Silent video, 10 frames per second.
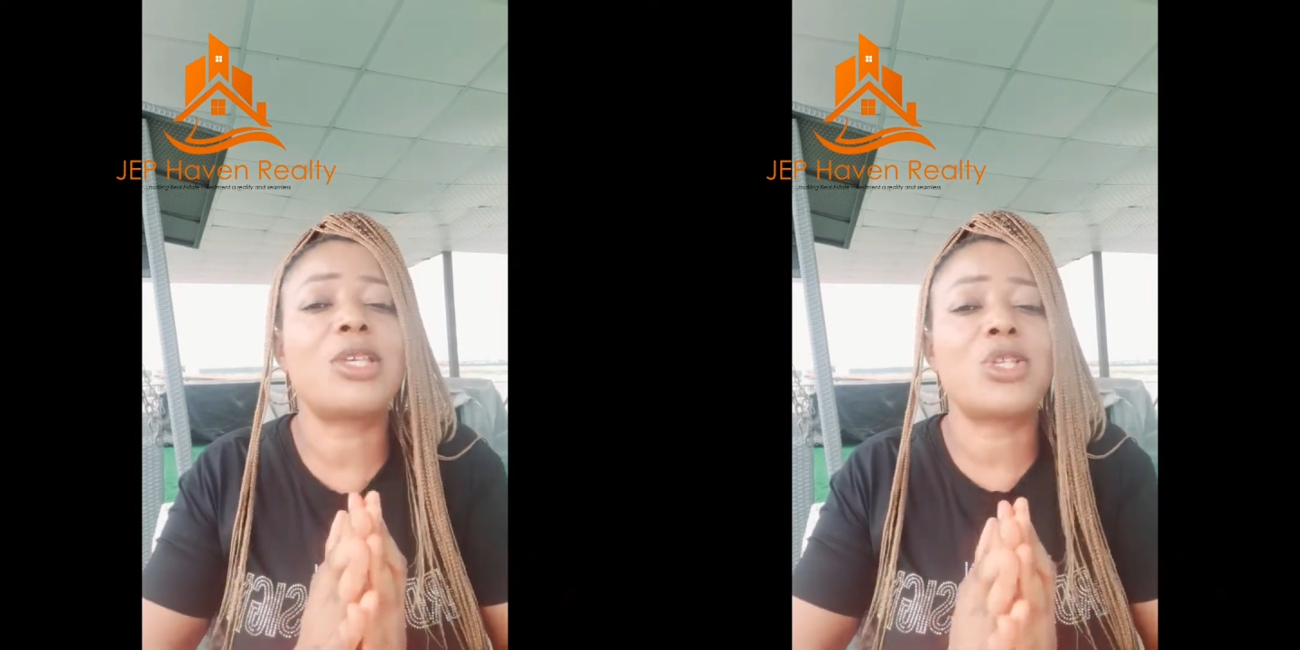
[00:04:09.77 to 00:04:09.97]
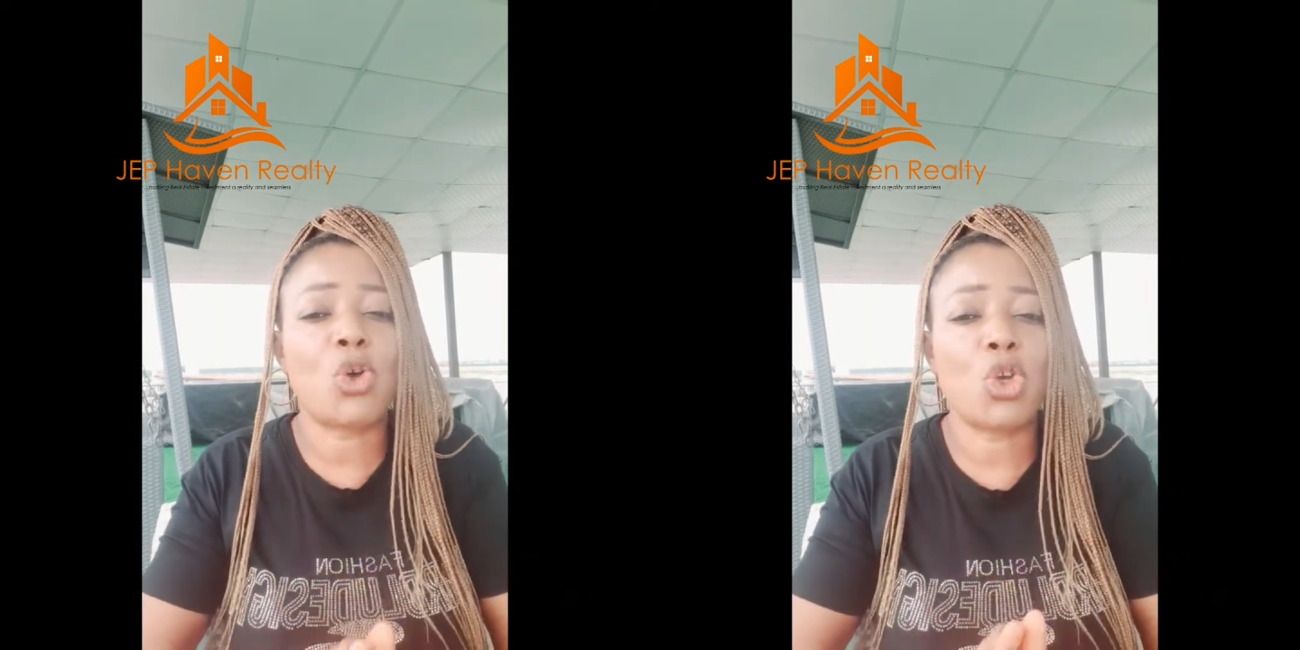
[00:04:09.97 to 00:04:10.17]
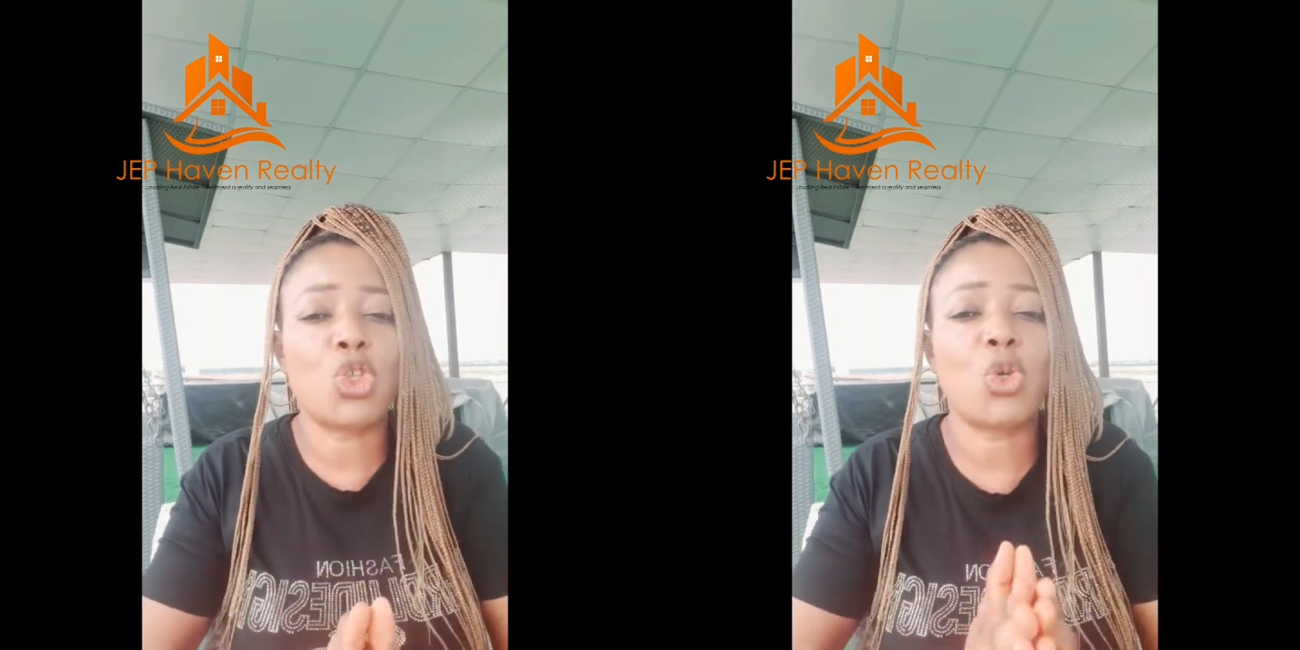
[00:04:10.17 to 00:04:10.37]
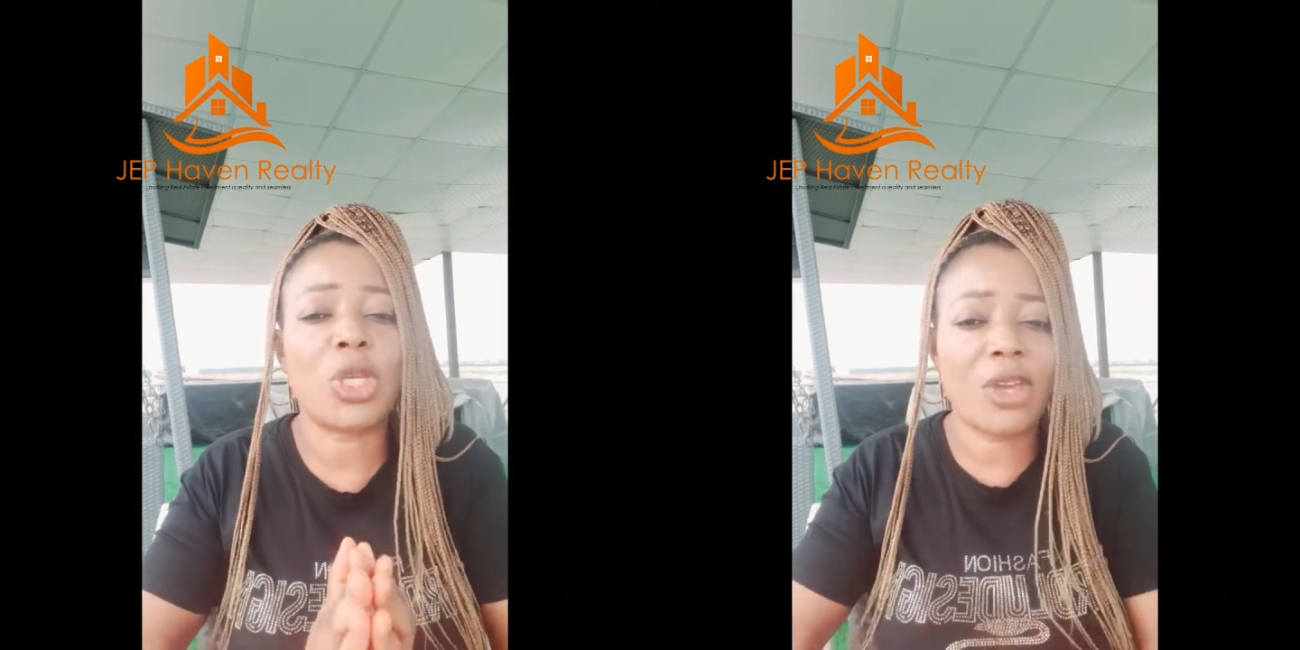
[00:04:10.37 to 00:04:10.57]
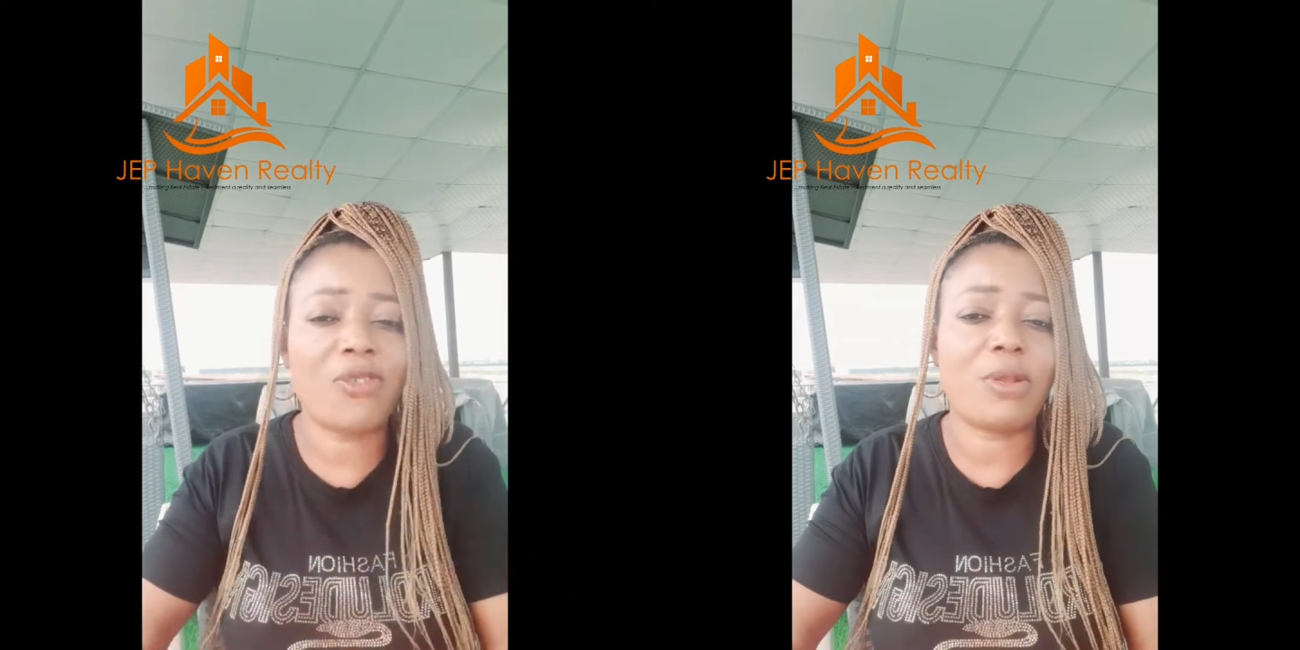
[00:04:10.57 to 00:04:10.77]
is going to
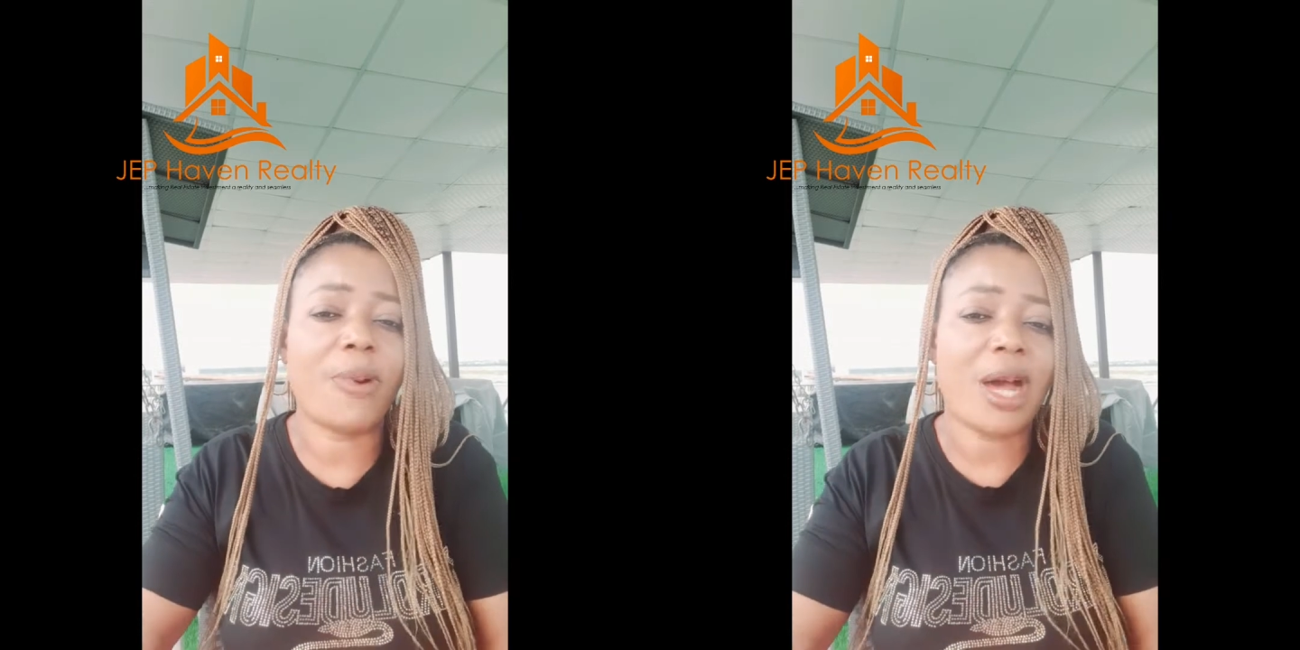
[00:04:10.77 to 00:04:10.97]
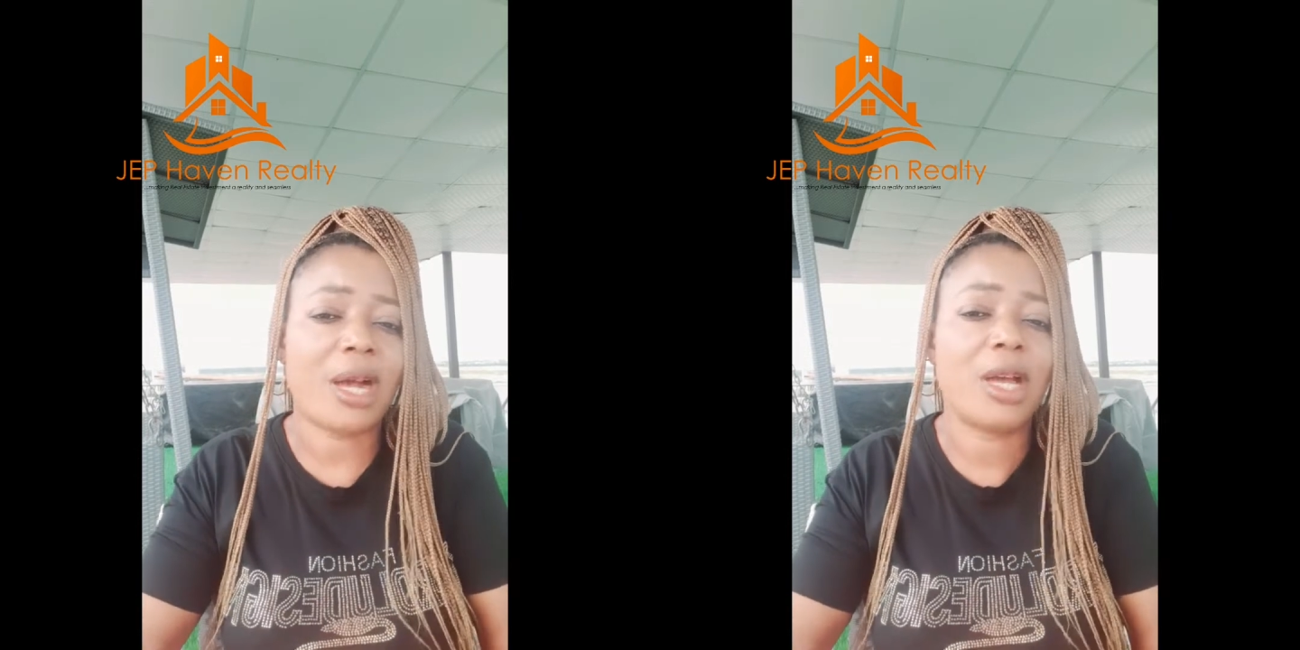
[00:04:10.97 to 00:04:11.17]
give it back